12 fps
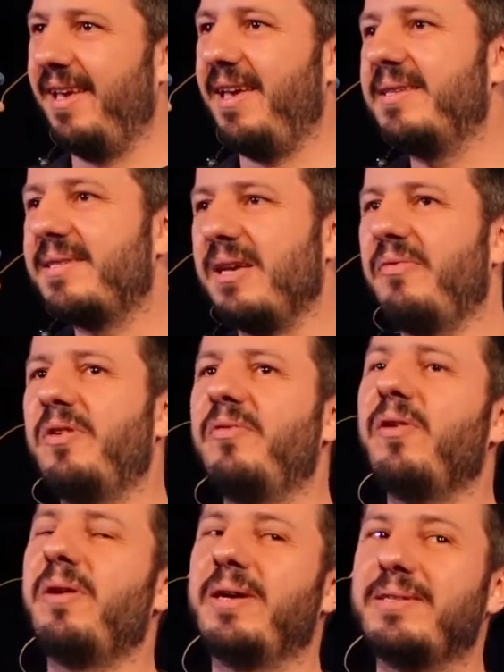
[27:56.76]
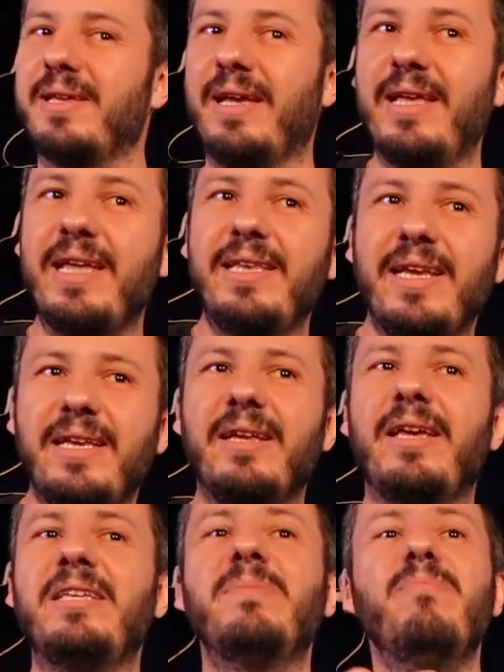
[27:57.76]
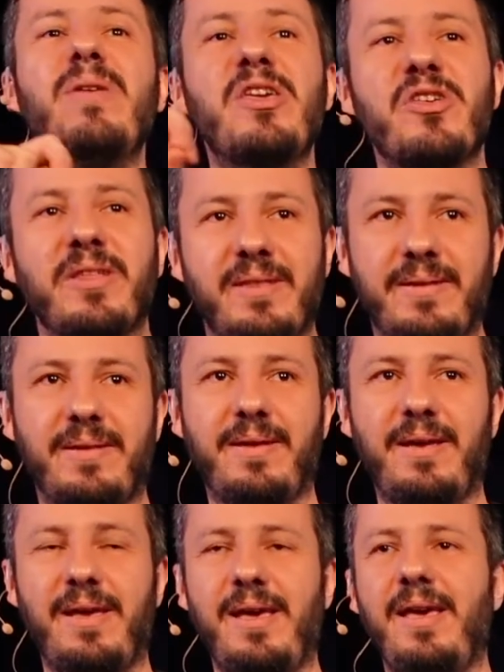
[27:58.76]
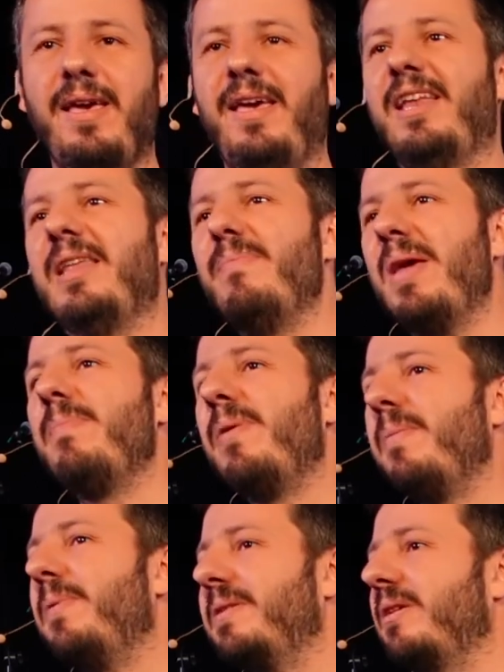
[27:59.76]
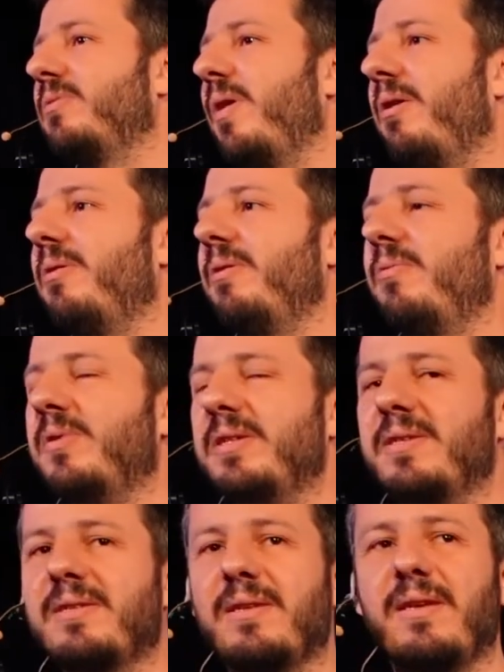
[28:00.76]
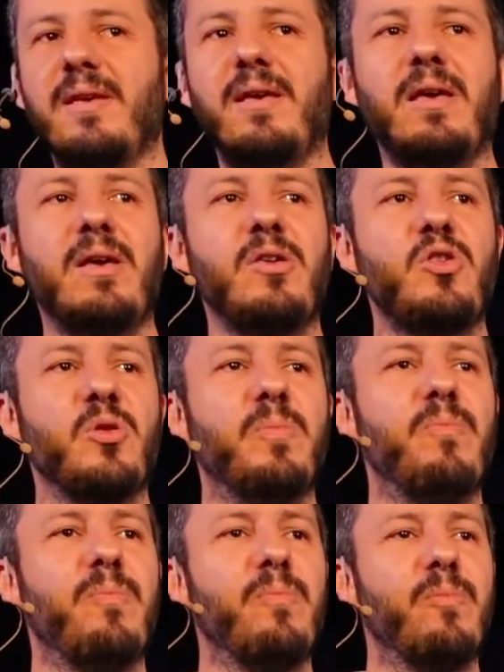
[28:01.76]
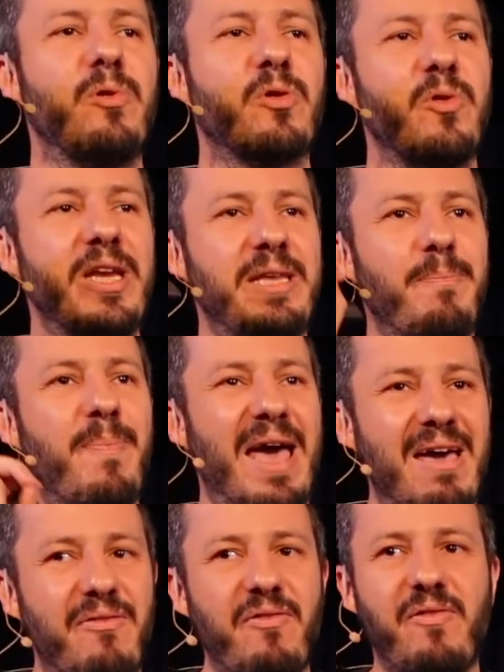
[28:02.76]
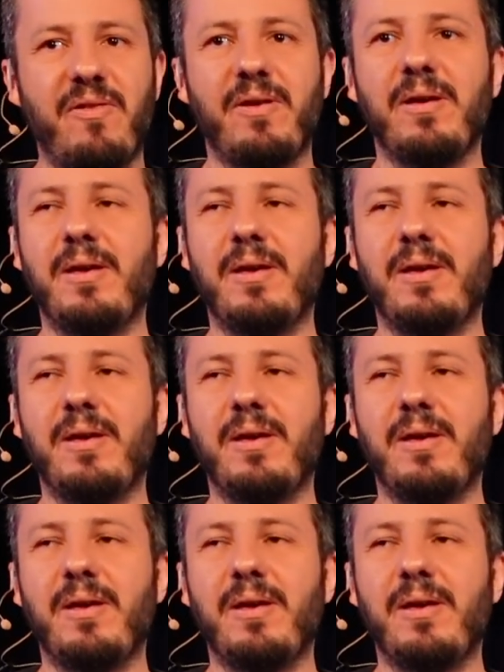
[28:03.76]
He suffered for us and he did his mission. And the main purpose as well was to create a path.